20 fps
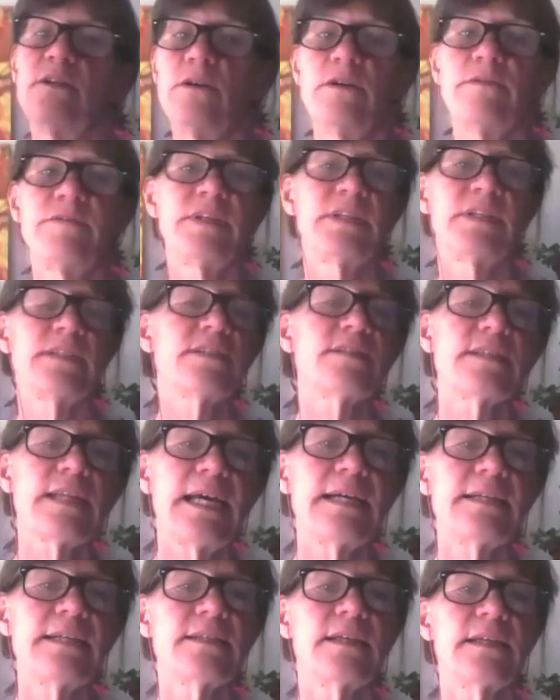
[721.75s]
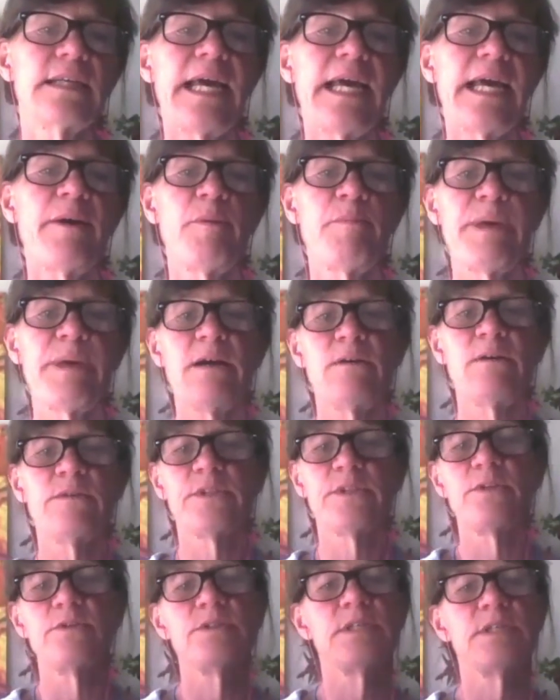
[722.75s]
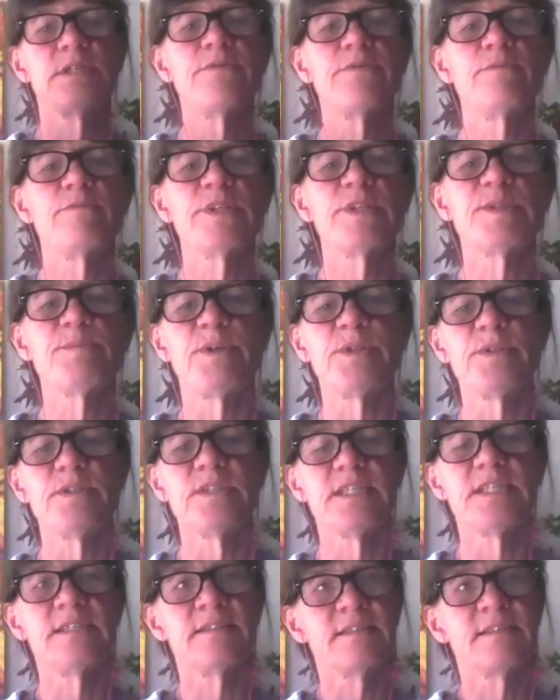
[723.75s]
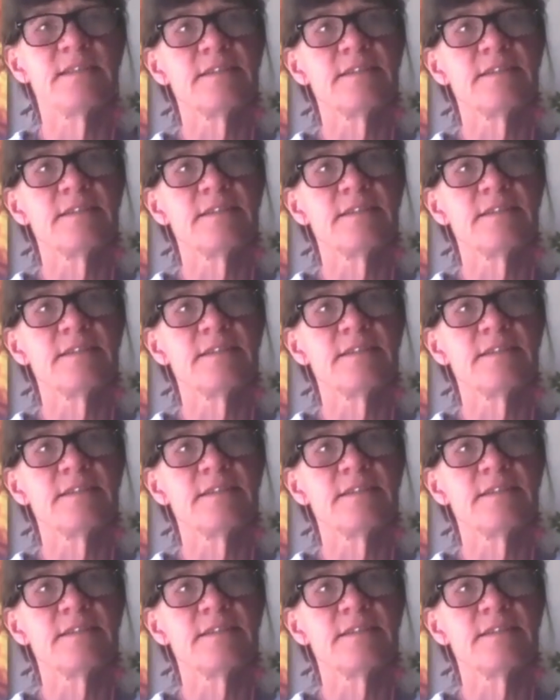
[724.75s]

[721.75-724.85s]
of understanding now about those different responses.